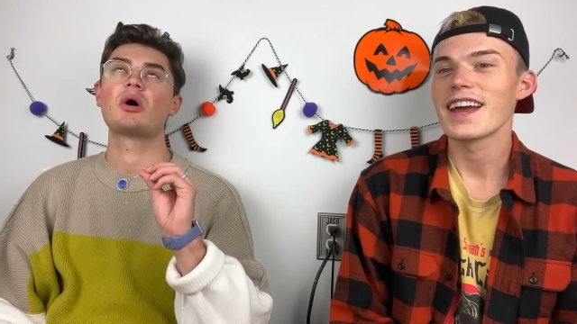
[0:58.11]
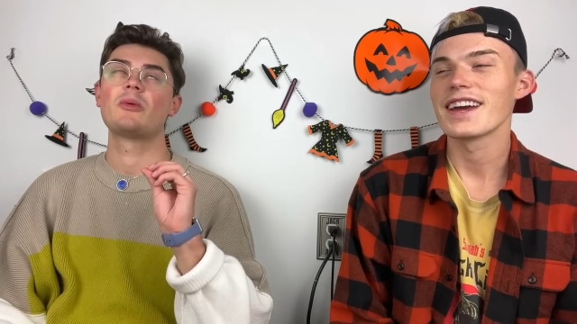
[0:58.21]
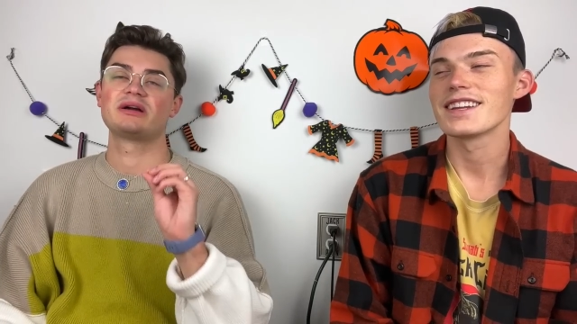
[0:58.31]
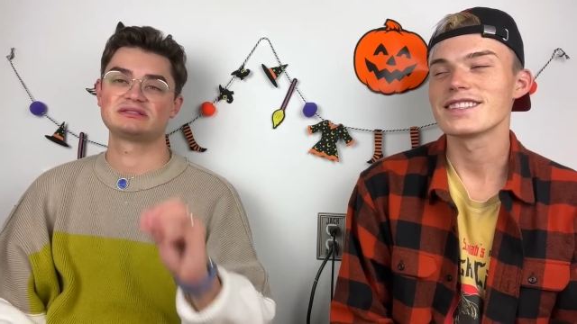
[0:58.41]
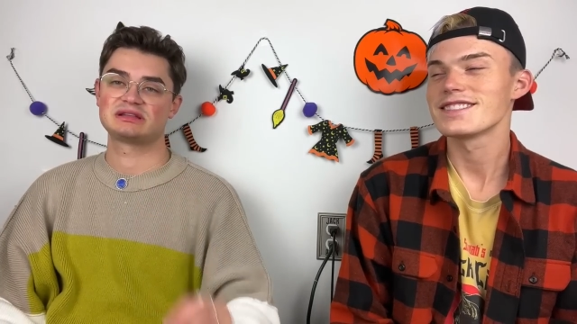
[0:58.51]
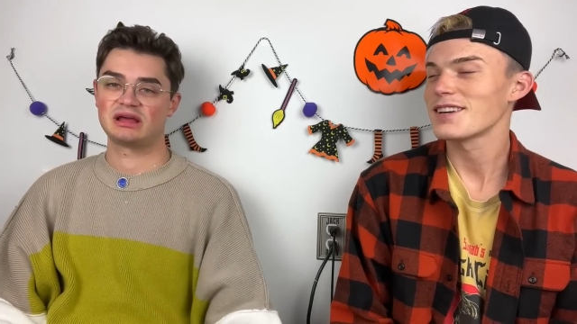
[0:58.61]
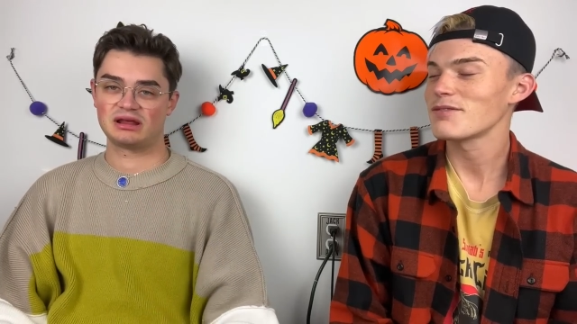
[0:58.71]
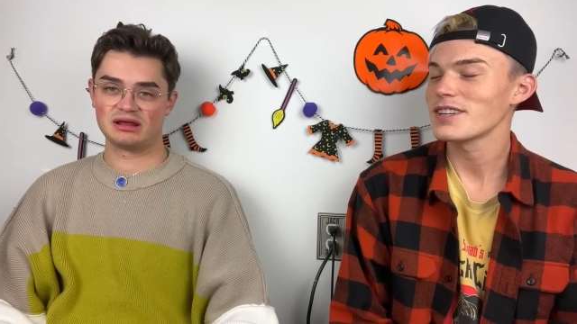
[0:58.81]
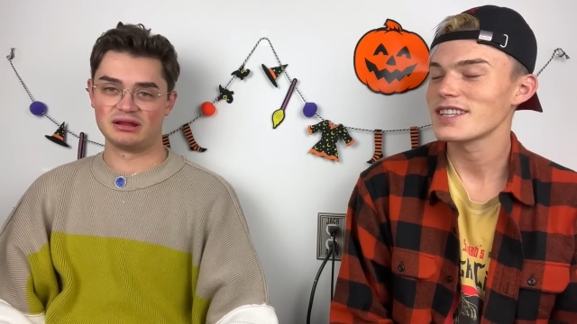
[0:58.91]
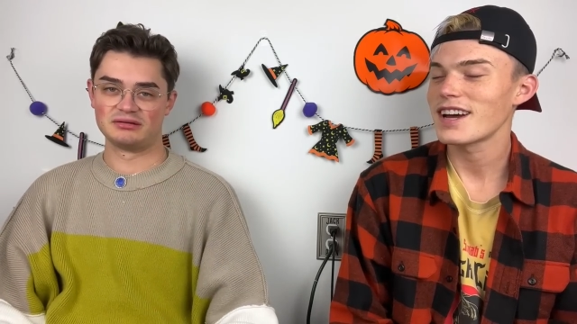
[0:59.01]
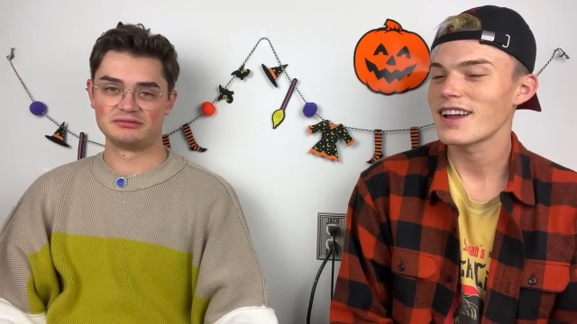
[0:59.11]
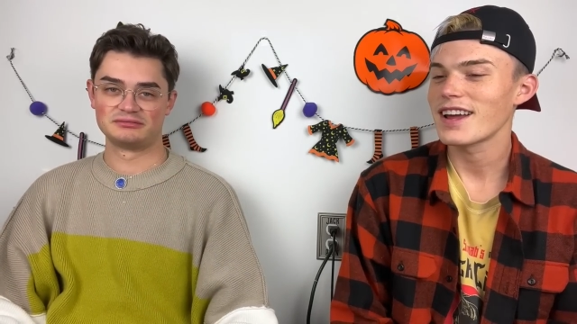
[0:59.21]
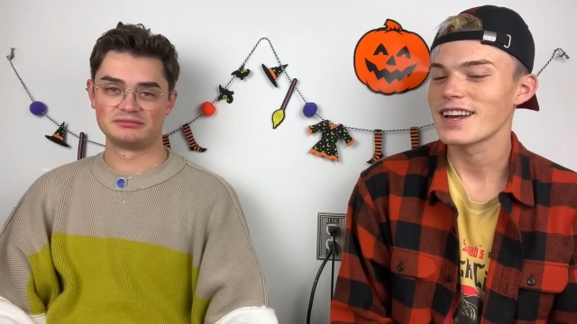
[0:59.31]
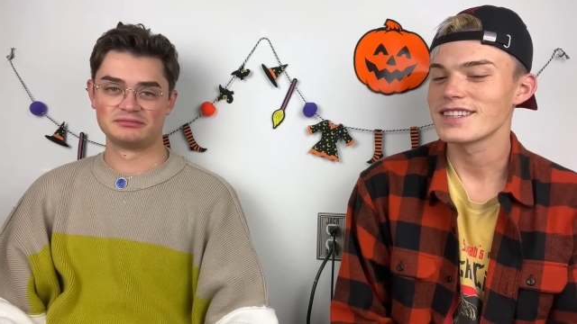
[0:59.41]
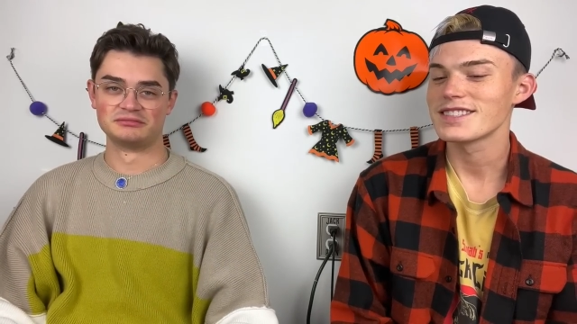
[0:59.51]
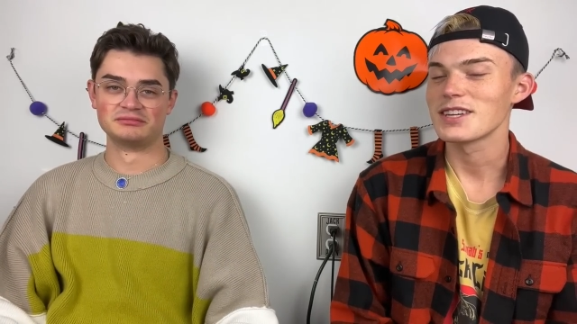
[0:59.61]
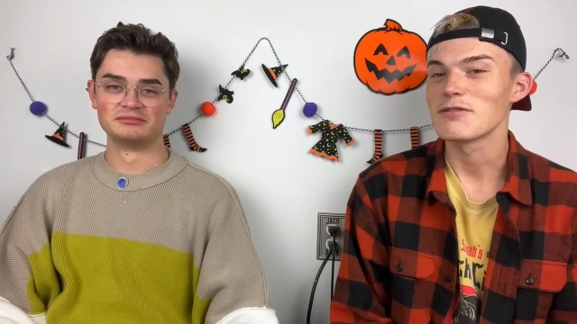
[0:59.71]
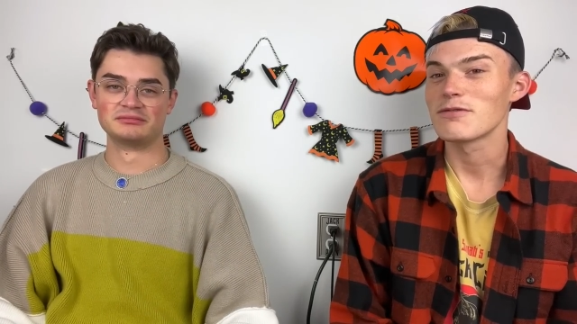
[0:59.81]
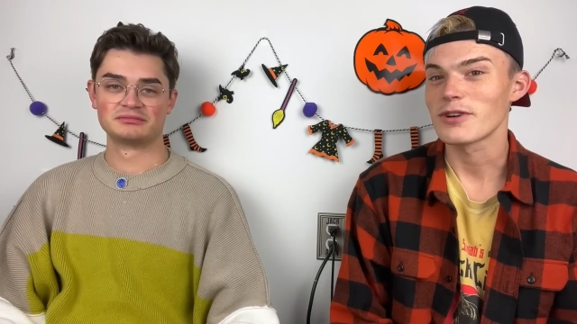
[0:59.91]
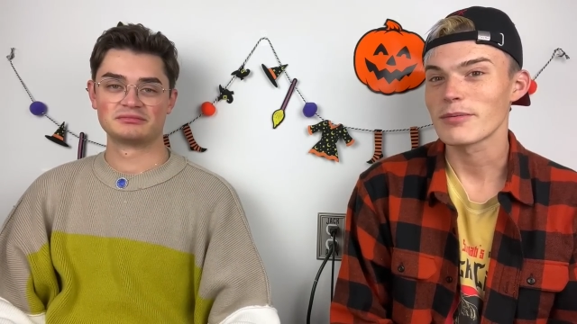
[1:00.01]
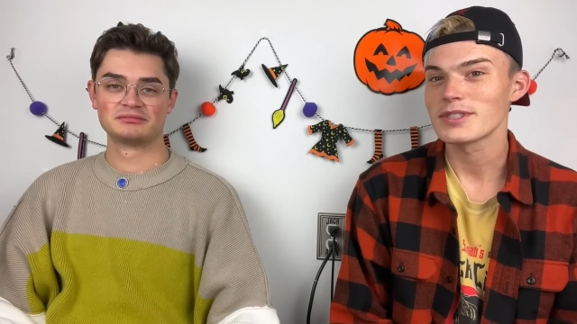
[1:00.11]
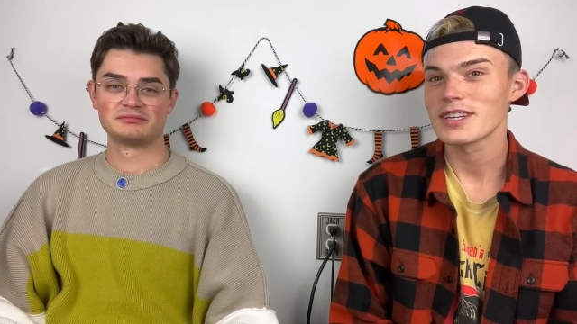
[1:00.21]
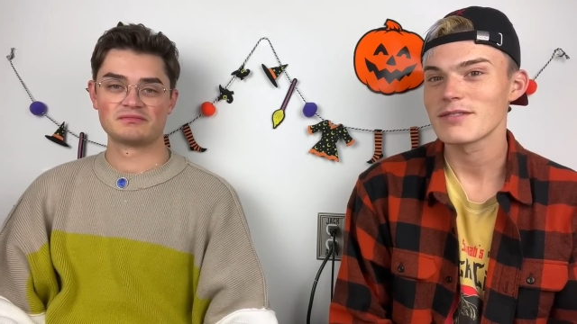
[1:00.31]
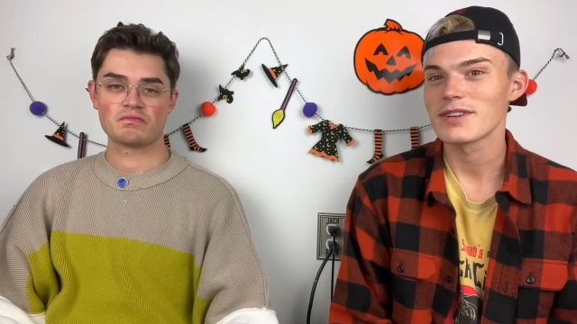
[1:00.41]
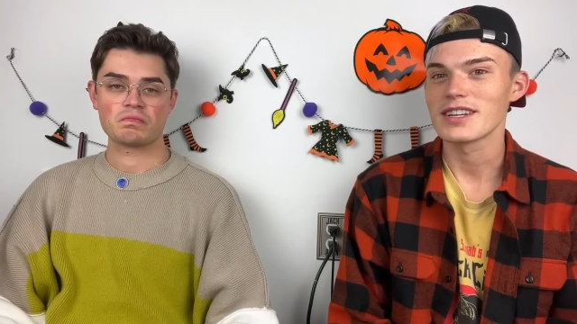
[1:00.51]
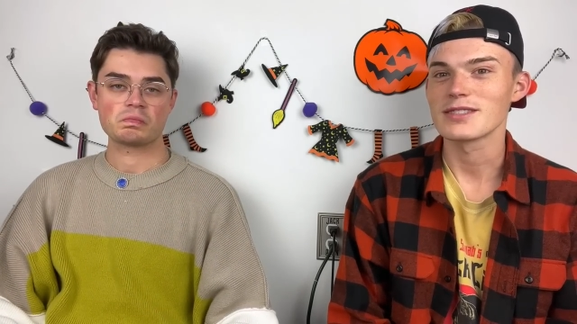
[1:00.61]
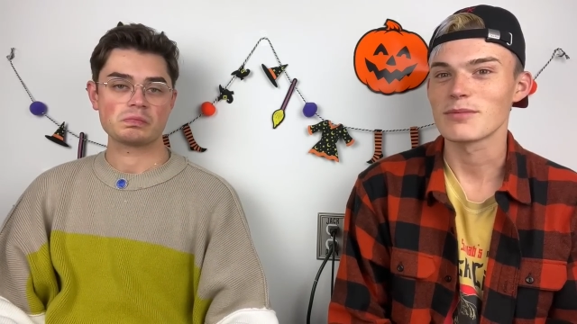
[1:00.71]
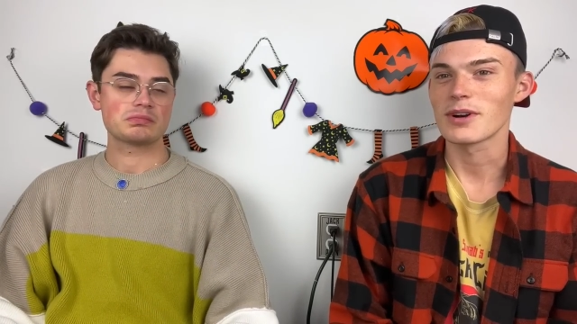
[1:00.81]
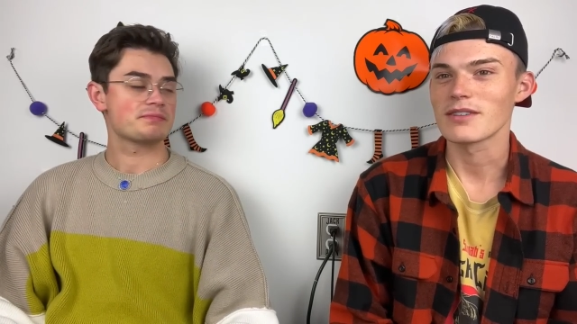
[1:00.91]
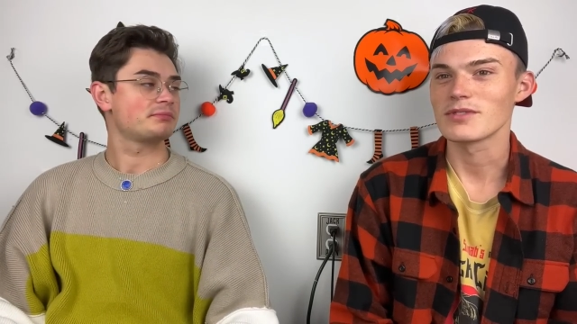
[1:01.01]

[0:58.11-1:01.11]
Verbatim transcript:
Speaker 1: It is definitely not as informative. It is more of